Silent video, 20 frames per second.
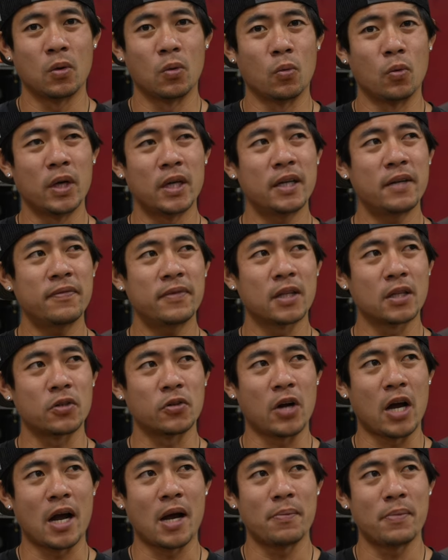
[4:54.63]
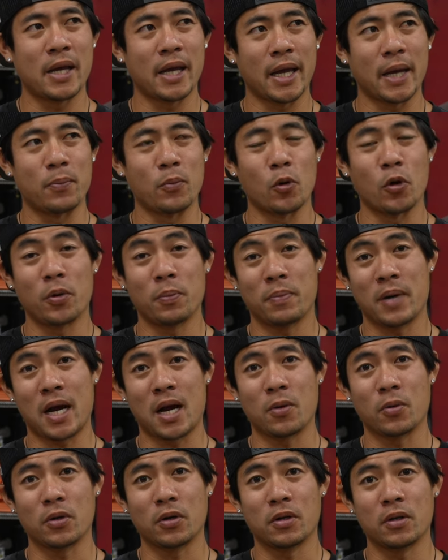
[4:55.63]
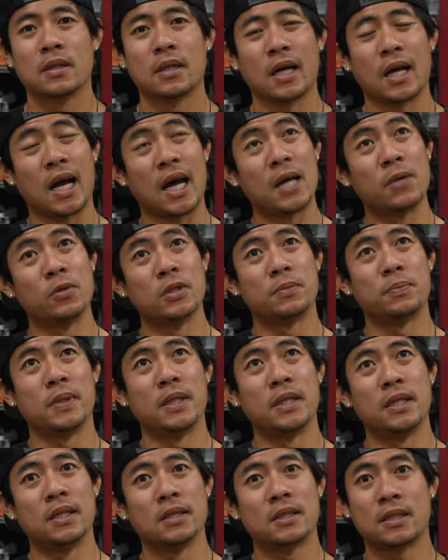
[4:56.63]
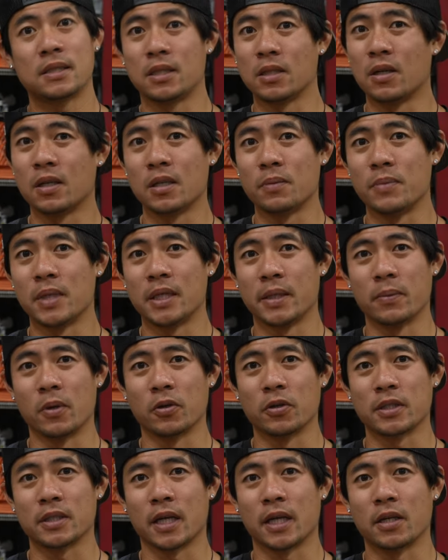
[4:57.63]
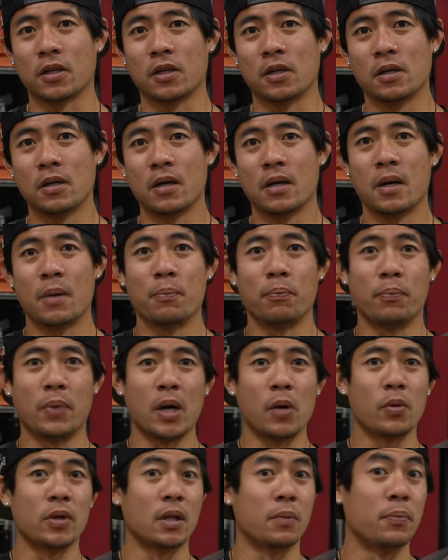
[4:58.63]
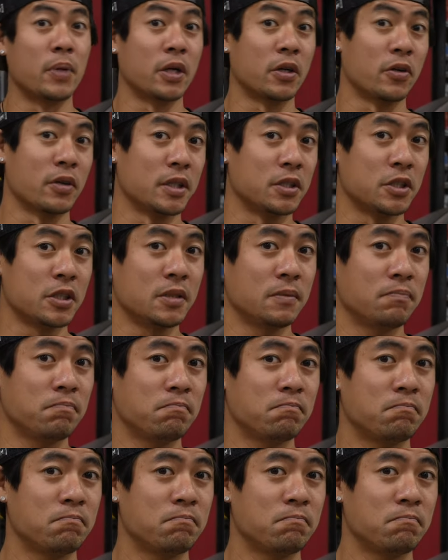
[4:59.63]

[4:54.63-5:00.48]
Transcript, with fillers: what if the Grom had more power? I would be still on a mini motorcycle, but with a bigger engine?